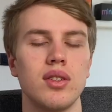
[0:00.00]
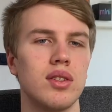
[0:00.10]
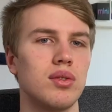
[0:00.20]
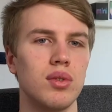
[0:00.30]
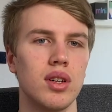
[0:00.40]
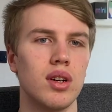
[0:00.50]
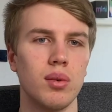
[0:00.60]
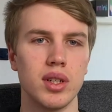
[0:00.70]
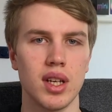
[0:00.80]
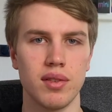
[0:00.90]
do not
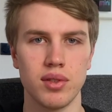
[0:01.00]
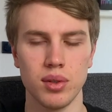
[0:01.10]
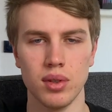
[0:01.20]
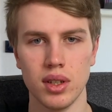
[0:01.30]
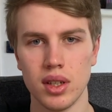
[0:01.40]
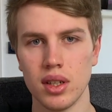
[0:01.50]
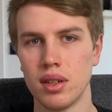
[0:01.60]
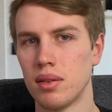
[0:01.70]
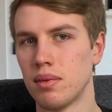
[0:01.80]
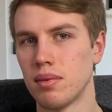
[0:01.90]
always have to
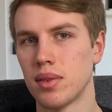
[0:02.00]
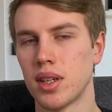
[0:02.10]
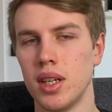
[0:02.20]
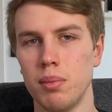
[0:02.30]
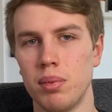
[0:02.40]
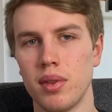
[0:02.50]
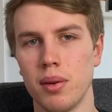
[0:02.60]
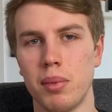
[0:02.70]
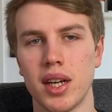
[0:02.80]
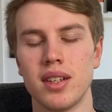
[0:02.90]
keep the
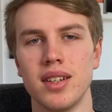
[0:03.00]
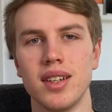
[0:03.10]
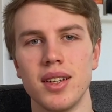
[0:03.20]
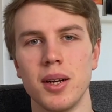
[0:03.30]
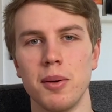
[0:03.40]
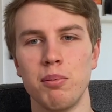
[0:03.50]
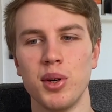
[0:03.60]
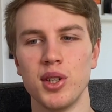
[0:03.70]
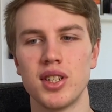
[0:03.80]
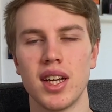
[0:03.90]
button
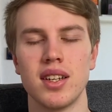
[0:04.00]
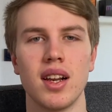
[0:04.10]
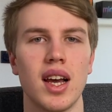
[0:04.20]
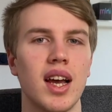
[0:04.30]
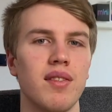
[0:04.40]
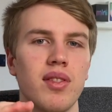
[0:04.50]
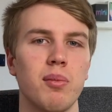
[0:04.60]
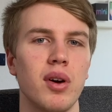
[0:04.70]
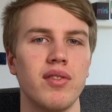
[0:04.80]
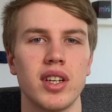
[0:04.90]
pushed until I have the
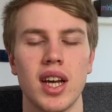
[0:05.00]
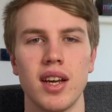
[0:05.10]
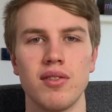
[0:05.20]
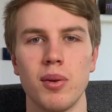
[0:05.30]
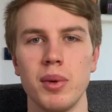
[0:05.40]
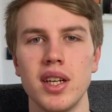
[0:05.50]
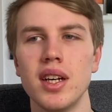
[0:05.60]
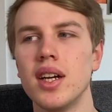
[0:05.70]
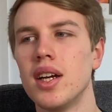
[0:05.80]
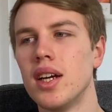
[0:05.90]
perfect height for me.
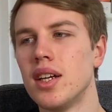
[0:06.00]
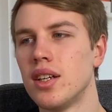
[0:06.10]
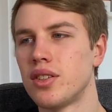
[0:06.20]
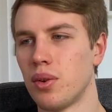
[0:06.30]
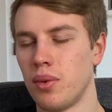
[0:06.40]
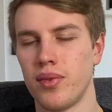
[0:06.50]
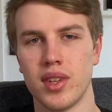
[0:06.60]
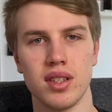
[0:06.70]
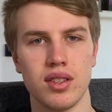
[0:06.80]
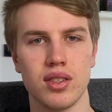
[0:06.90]
So
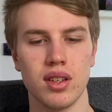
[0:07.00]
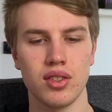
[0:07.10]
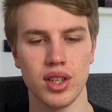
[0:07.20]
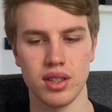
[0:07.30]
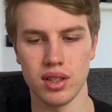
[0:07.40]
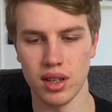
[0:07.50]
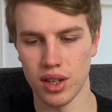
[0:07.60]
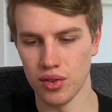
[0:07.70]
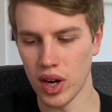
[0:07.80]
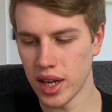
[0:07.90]
this is just
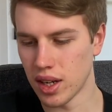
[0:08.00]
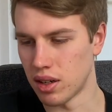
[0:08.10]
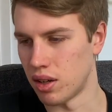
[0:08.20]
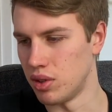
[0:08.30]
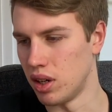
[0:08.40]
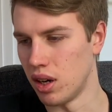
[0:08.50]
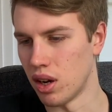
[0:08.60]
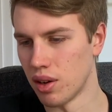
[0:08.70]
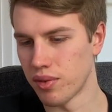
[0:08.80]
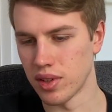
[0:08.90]
great, and I really
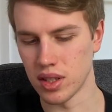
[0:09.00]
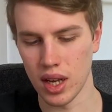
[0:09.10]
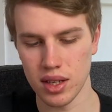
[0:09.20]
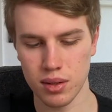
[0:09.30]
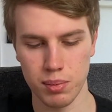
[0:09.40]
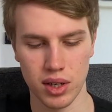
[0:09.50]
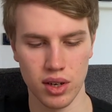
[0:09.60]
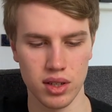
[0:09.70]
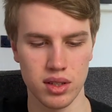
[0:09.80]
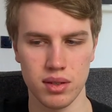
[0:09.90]
love this desk
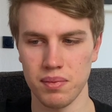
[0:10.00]
because